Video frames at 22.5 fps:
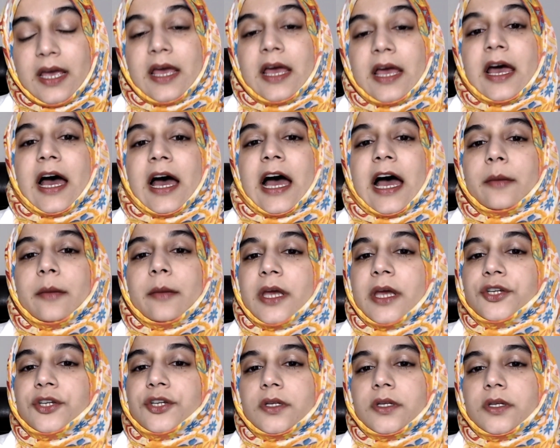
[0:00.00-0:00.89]
I
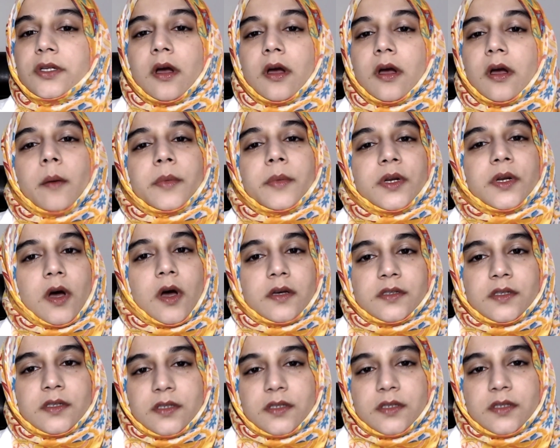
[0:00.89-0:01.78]
mentioned the common
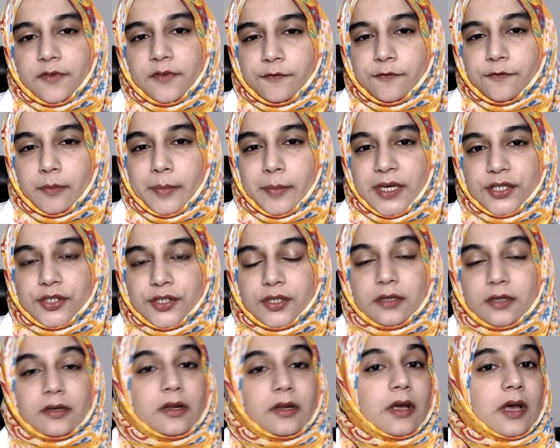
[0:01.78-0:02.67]
causes of inflammation.
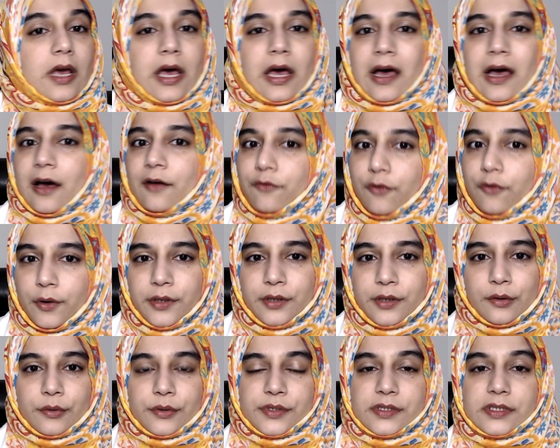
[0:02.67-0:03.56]
Avoid
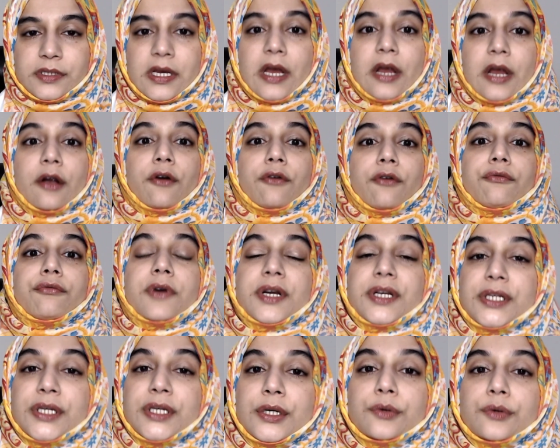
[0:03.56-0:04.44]
those.
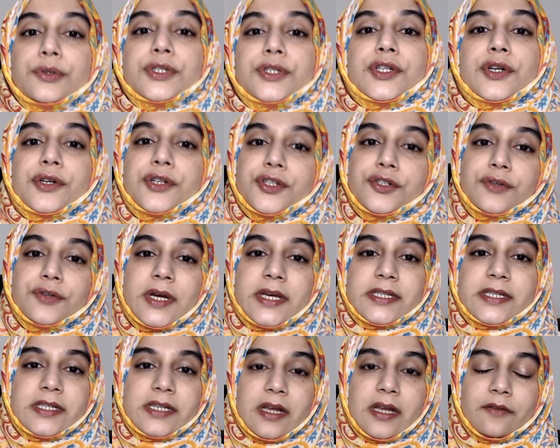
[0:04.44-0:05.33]
Reduce your stress
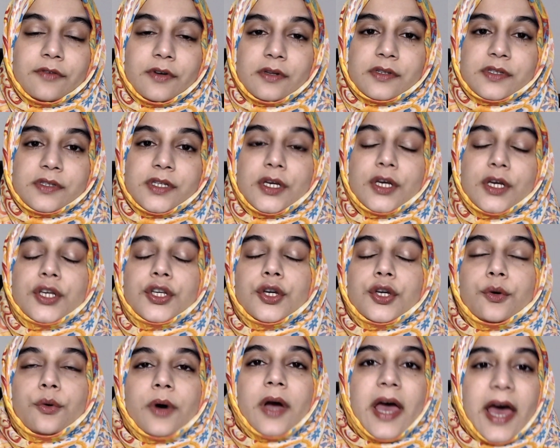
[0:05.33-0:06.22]
levels. You
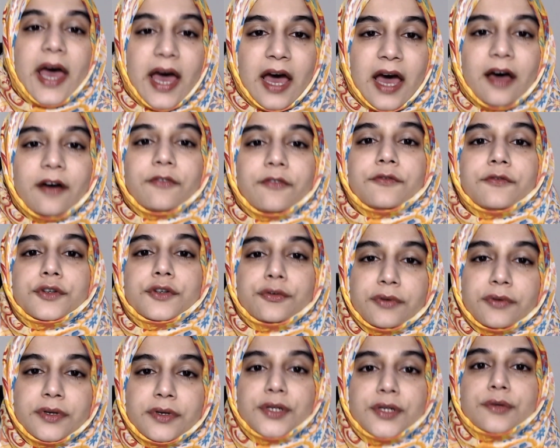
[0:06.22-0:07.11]
have to
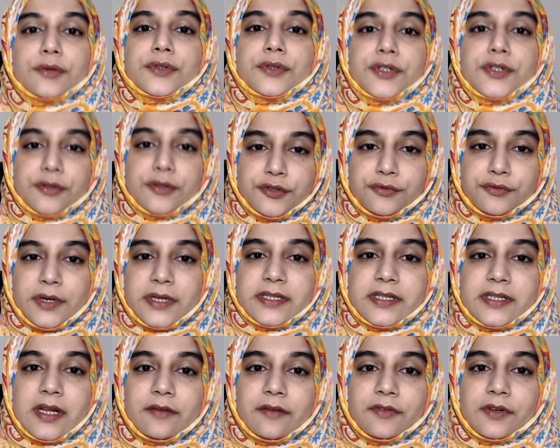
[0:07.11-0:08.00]
reduce your stress
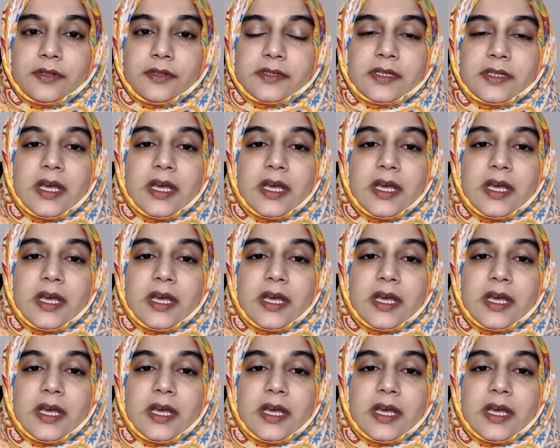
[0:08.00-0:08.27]
levels.